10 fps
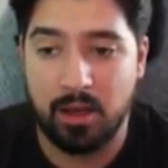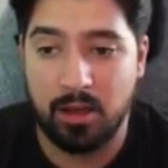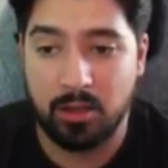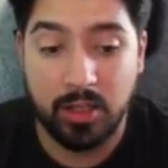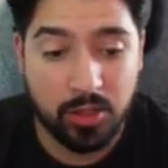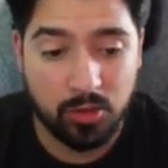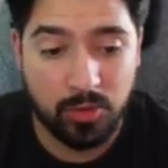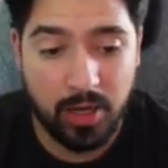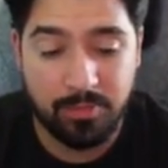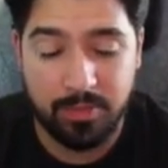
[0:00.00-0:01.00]
click-through
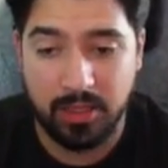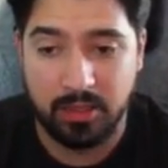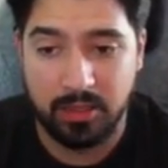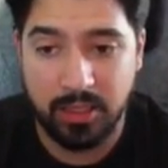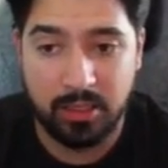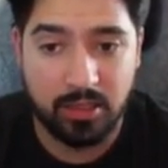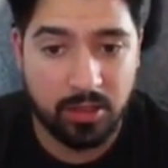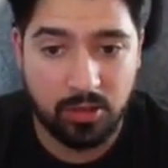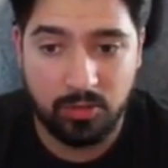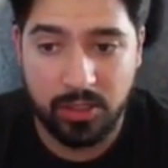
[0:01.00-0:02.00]
rate and the link
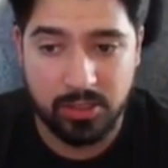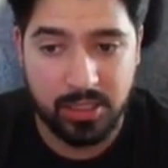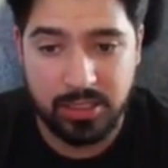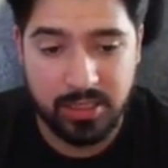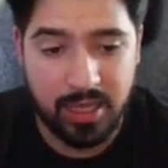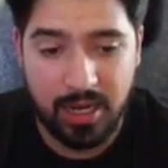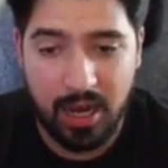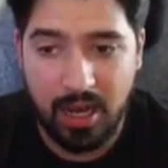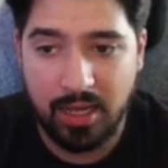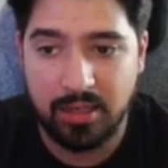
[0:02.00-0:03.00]
click-through rate just isn't that hot.